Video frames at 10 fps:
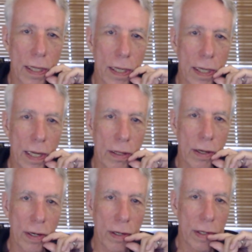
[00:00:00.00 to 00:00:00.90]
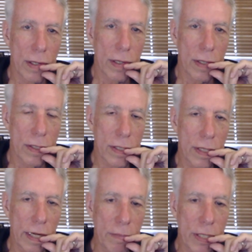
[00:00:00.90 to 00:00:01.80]
another
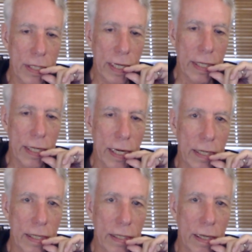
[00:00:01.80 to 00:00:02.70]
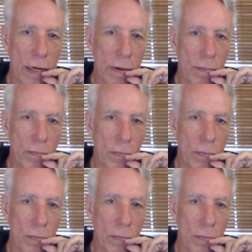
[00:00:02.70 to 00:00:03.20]
slight mistake connecting there.